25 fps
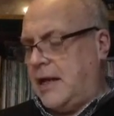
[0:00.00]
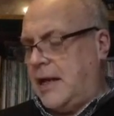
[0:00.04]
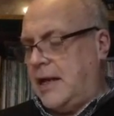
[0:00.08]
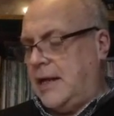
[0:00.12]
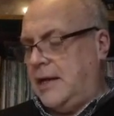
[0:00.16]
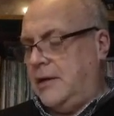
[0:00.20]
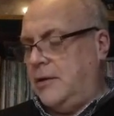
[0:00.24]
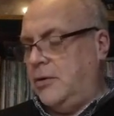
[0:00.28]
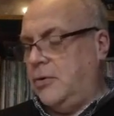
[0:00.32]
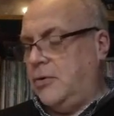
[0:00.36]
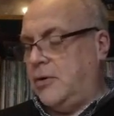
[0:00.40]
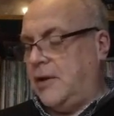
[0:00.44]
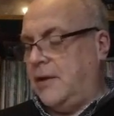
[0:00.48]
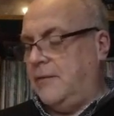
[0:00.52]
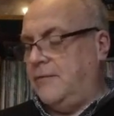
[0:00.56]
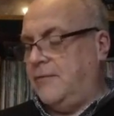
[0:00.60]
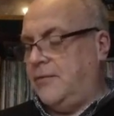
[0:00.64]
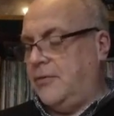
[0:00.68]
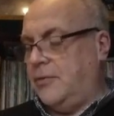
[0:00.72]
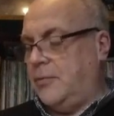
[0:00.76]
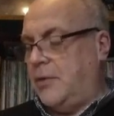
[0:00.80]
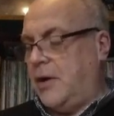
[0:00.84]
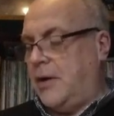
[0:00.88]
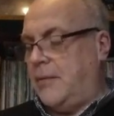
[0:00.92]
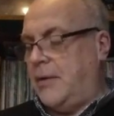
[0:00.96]
And Looking
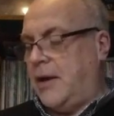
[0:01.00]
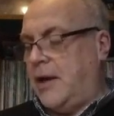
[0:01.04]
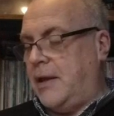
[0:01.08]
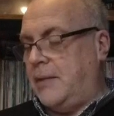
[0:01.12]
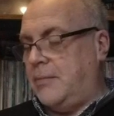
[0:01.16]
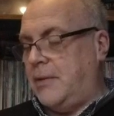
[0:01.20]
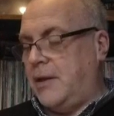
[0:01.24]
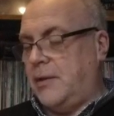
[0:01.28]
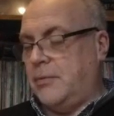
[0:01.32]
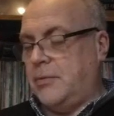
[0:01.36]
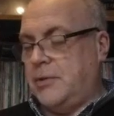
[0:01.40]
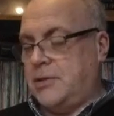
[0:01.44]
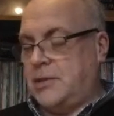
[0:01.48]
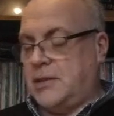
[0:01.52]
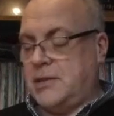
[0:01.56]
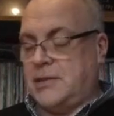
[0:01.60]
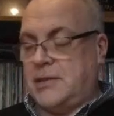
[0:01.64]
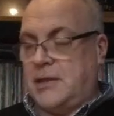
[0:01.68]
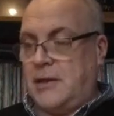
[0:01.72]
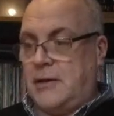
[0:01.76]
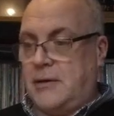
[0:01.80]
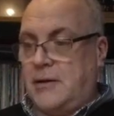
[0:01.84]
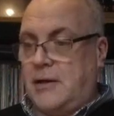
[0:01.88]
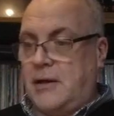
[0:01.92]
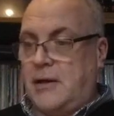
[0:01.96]
for My Baby, which is
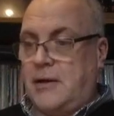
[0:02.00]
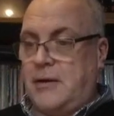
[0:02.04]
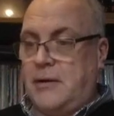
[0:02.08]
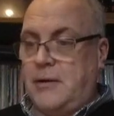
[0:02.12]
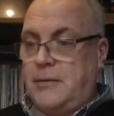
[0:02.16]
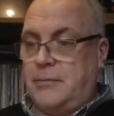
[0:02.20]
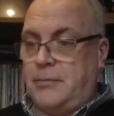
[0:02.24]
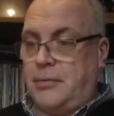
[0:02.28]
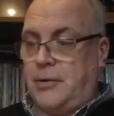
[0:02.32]
a